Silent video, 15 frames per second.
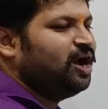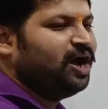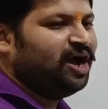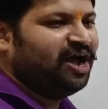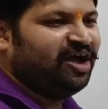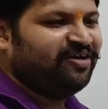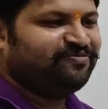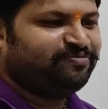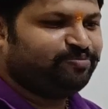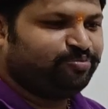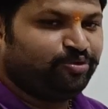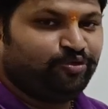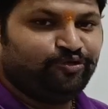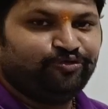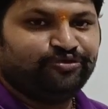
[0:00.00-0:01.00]
have
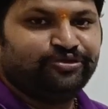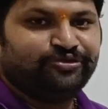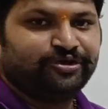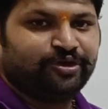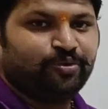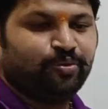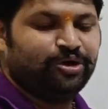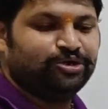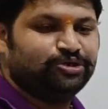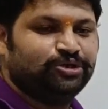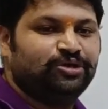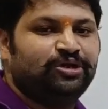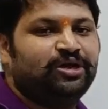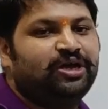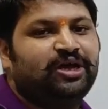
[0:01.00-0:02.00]
proved this equation
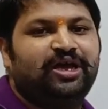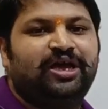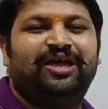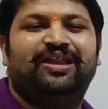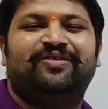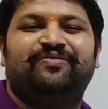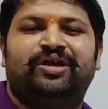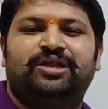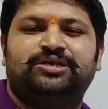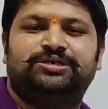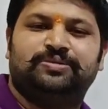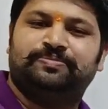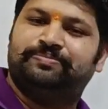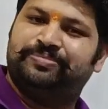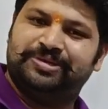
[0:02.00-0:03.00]
in a very
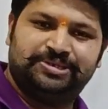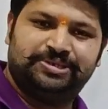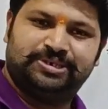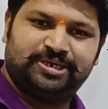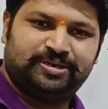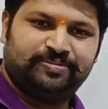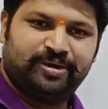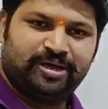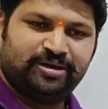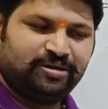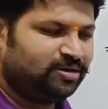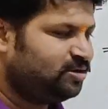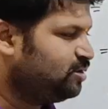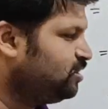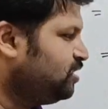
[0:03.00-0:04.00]
simplistic manner,
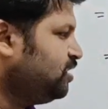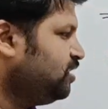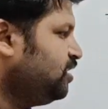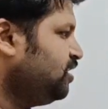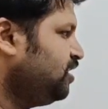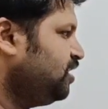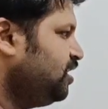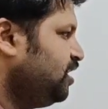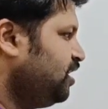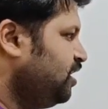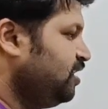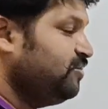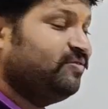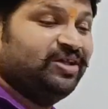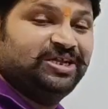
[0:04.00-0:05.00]
in a
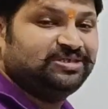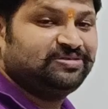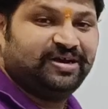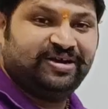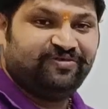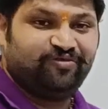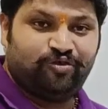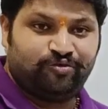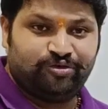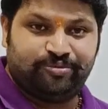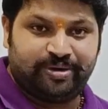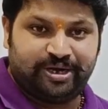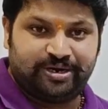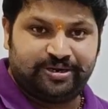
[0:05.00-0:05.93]
very straightforward manner.